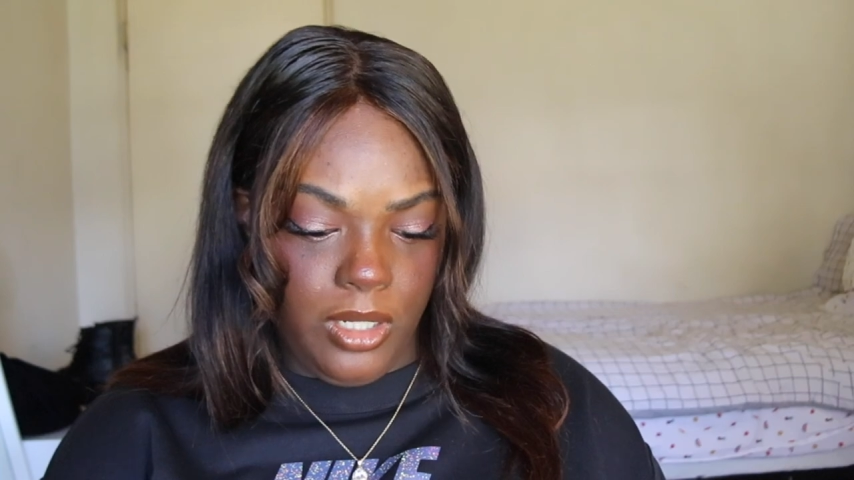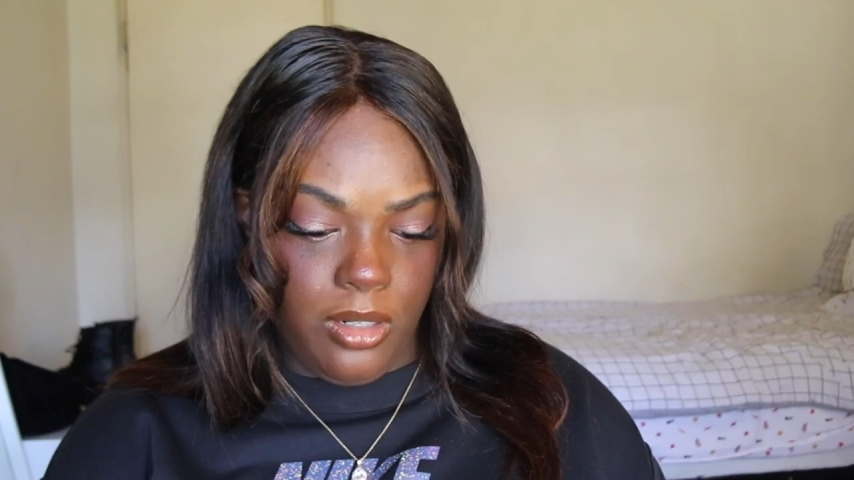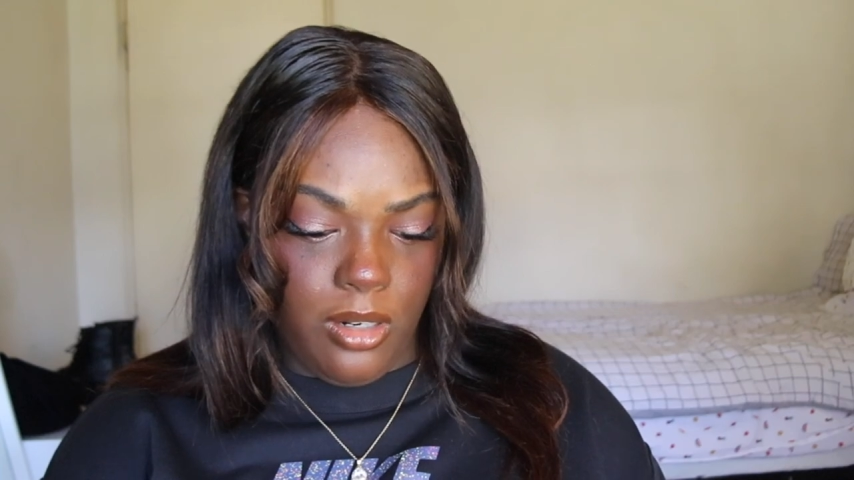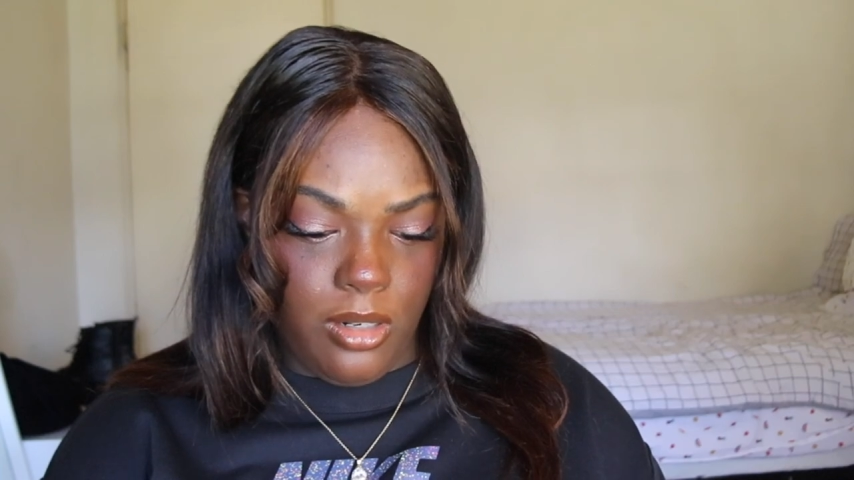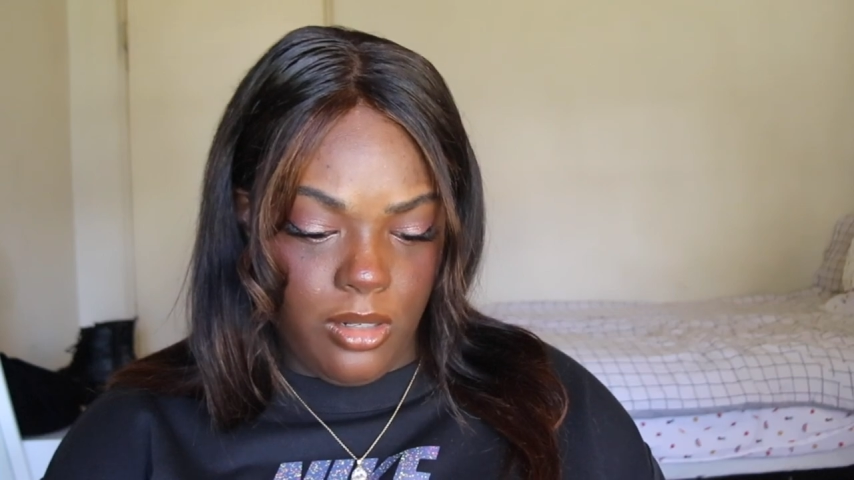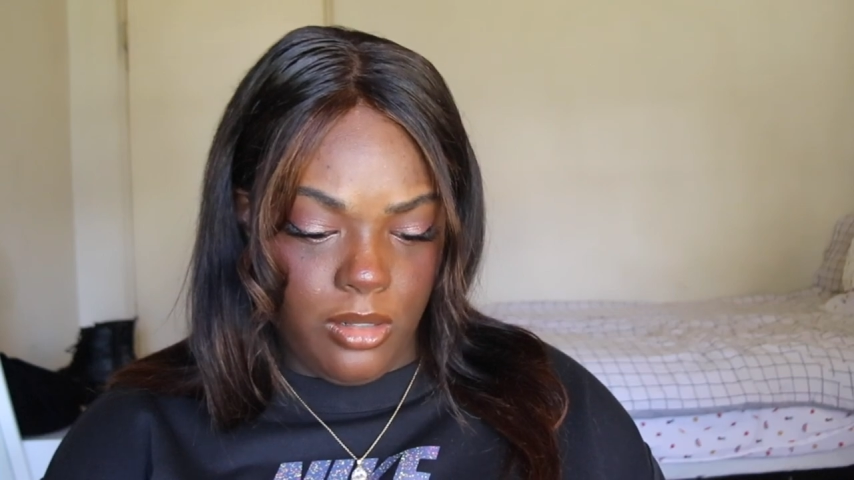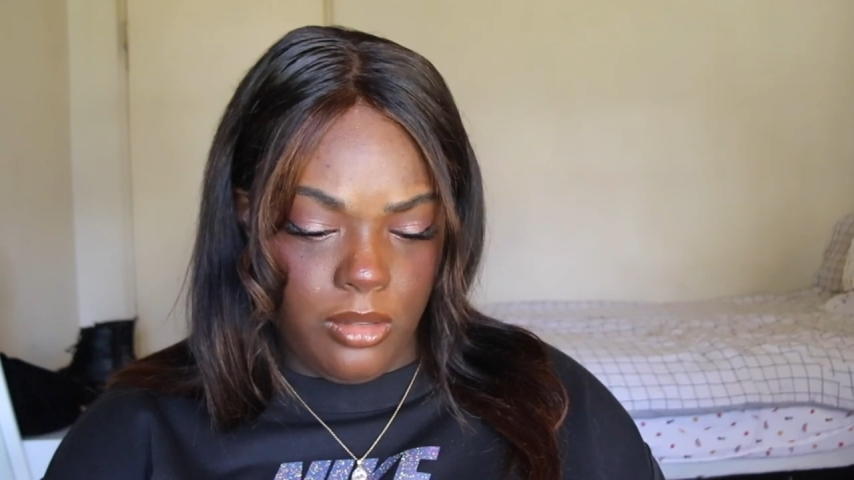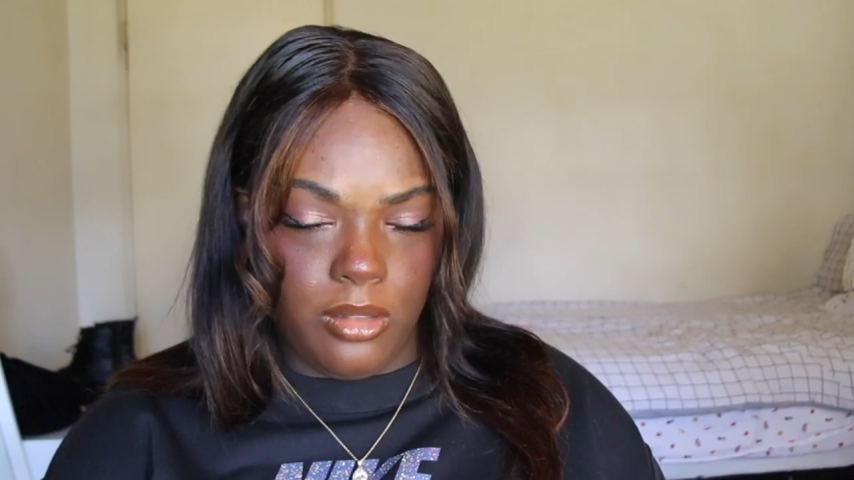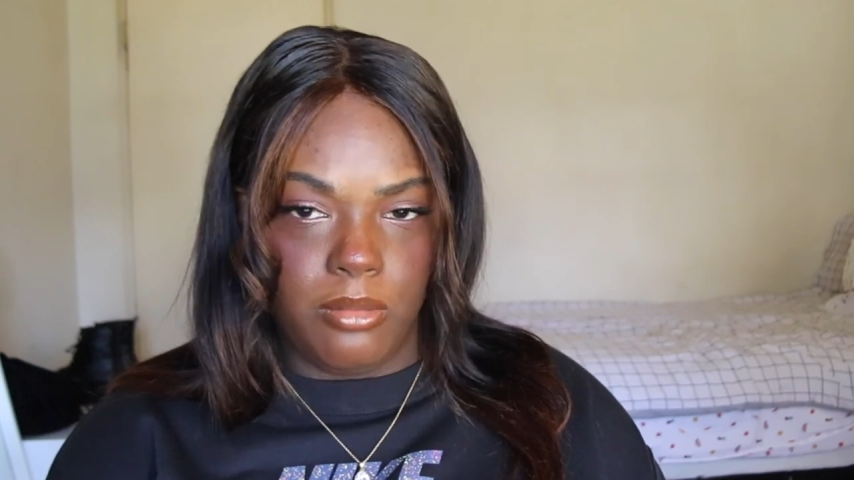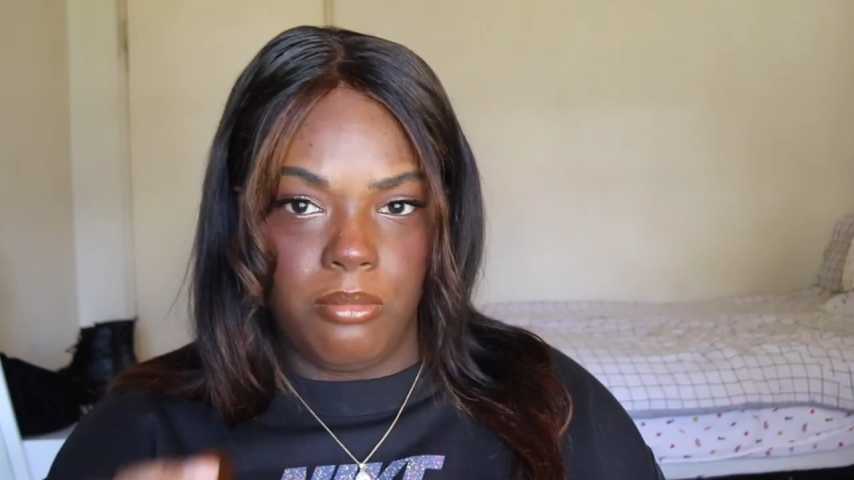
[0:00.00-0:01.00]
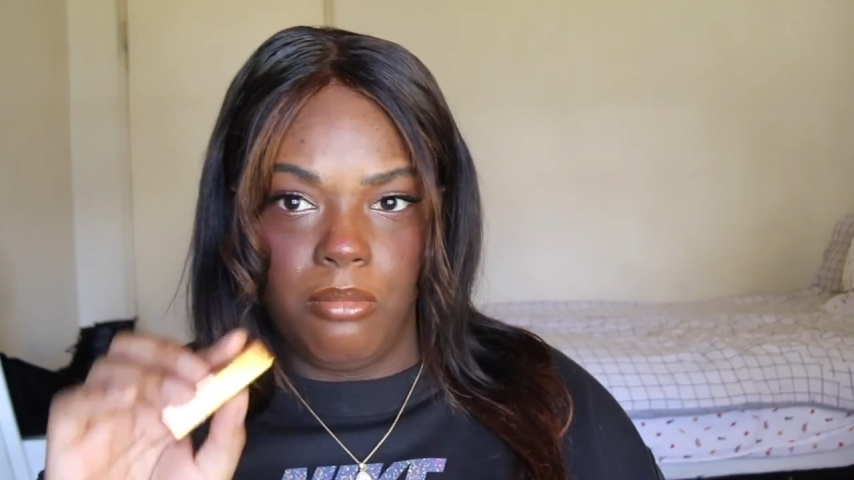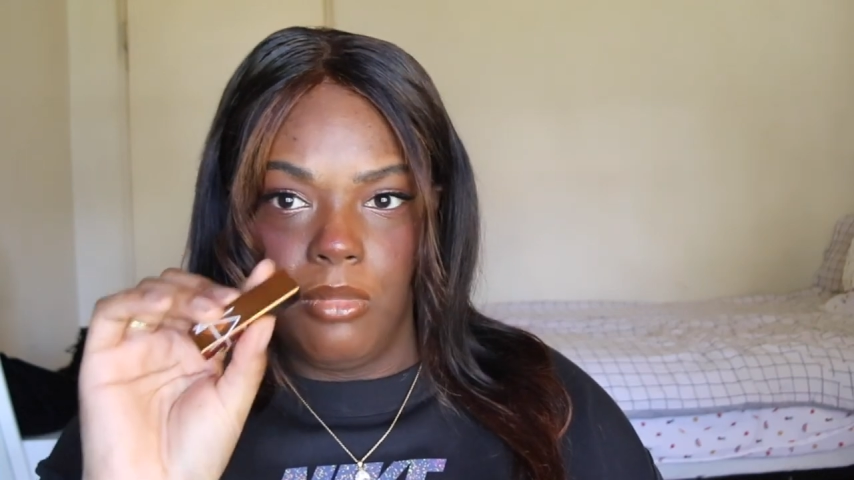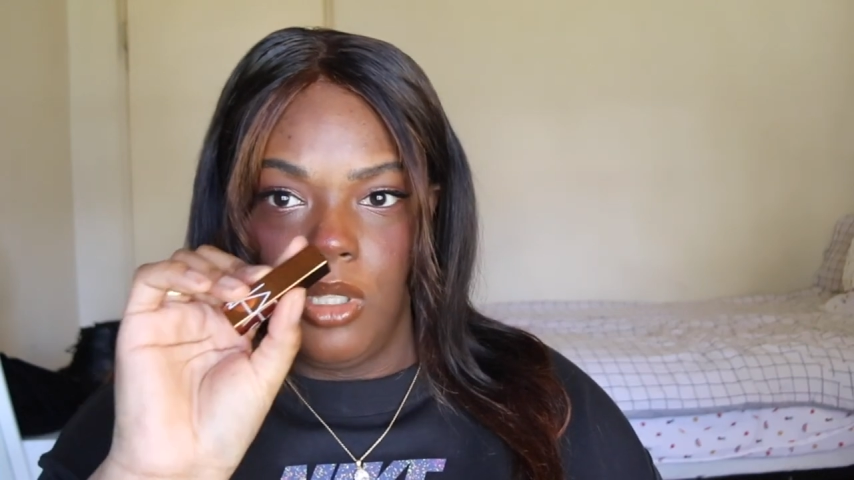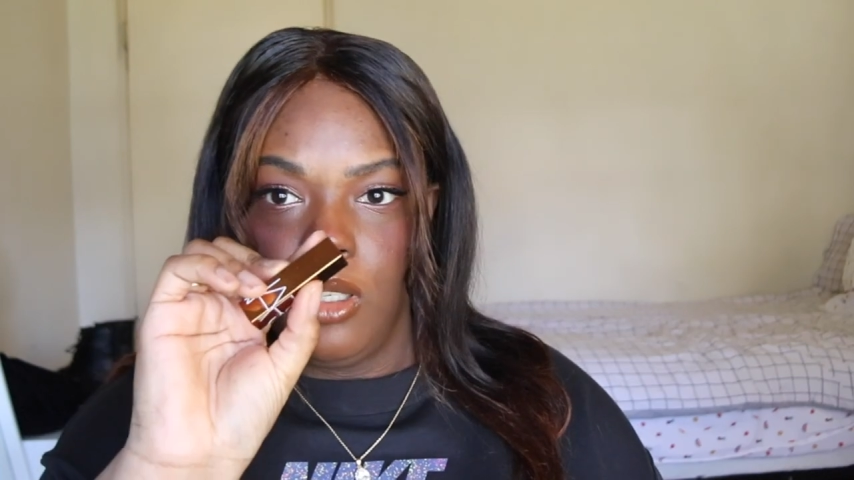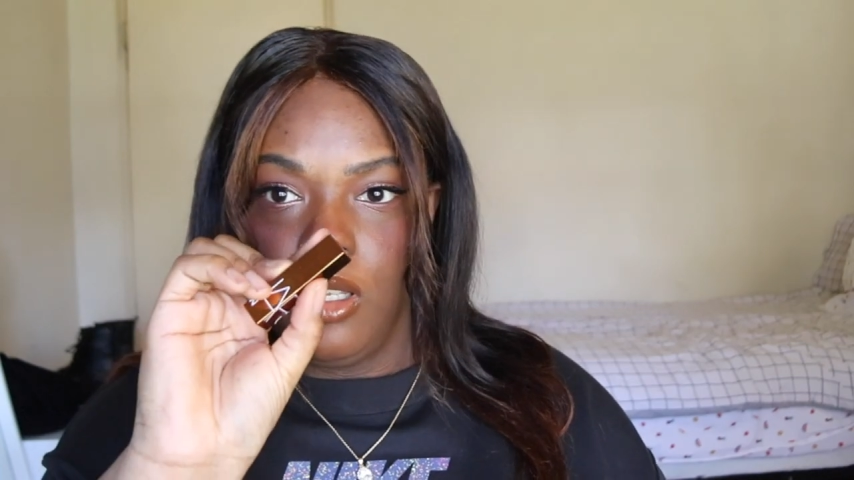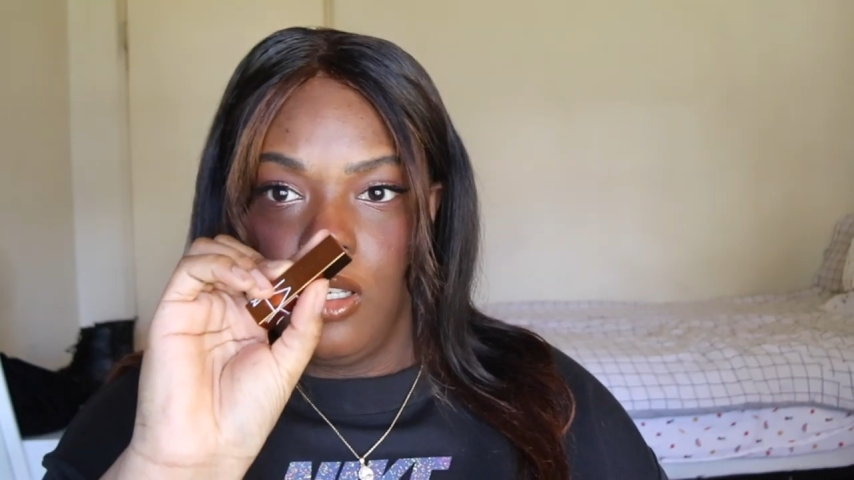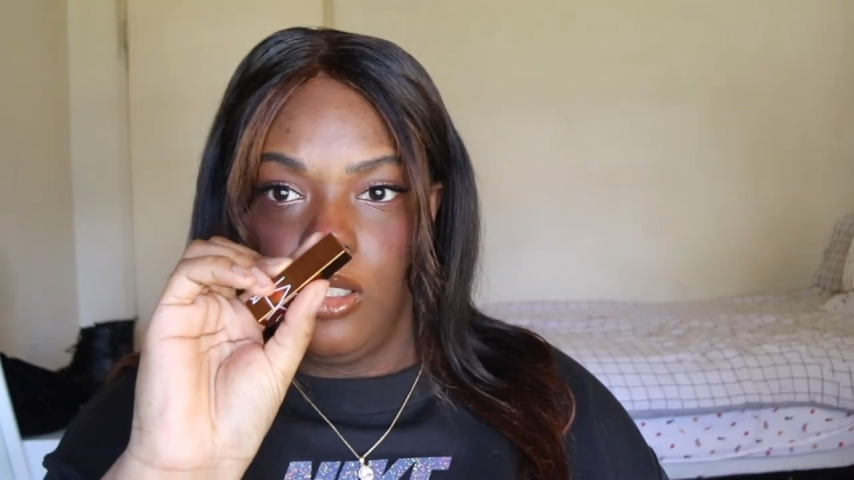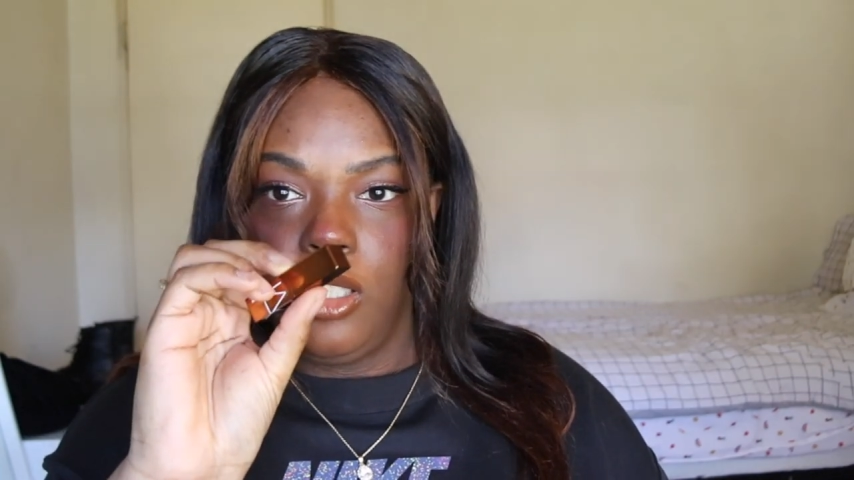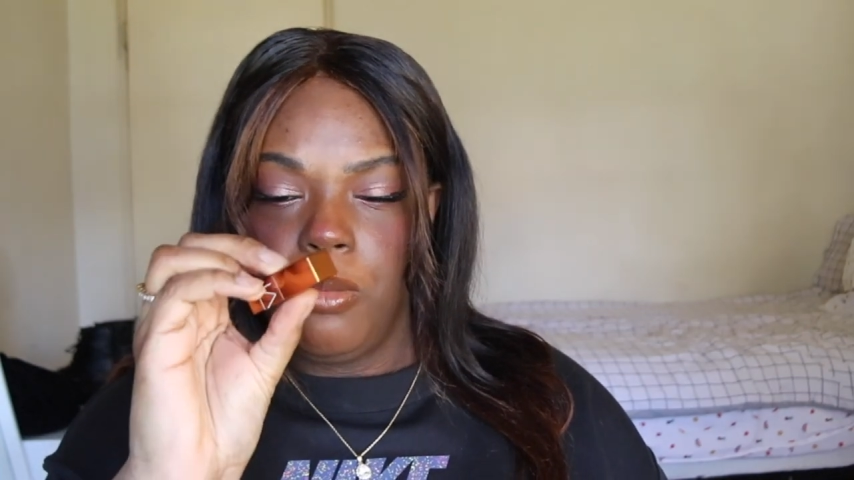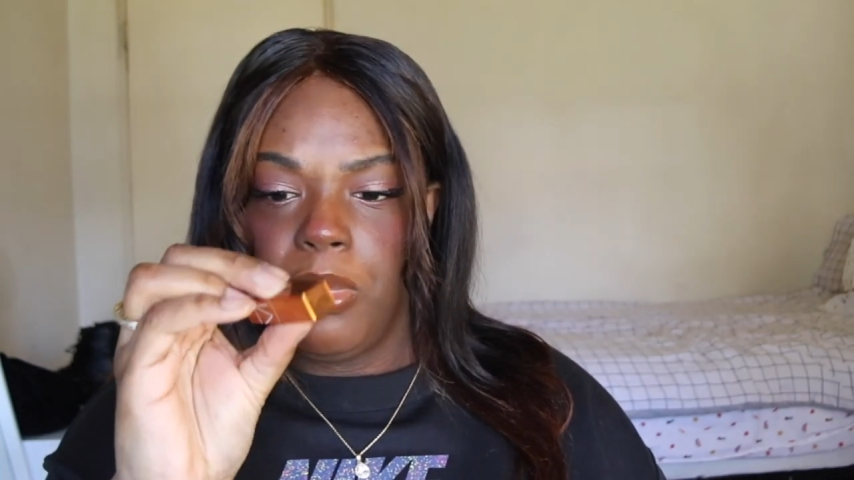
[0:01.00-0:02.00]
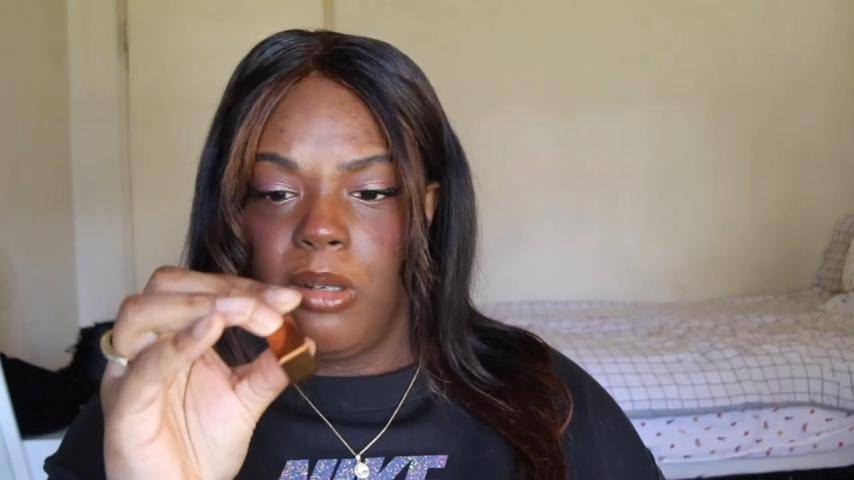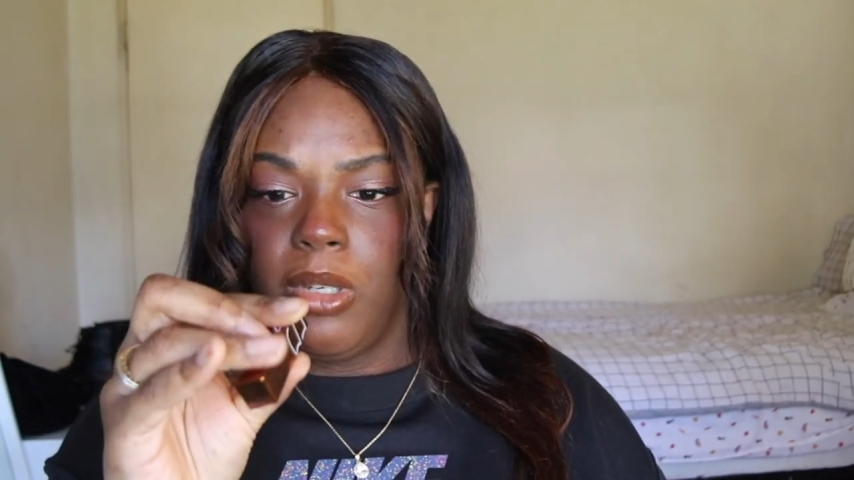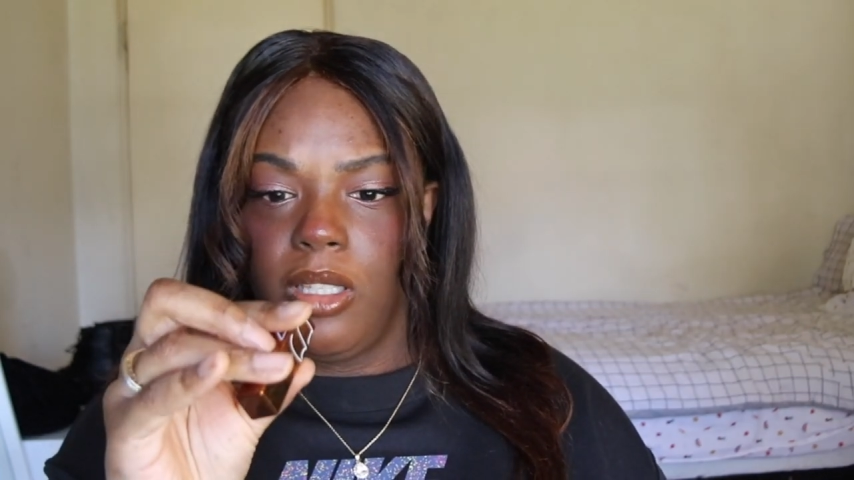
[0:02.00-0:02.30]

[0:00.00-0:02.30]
NARS lip balm.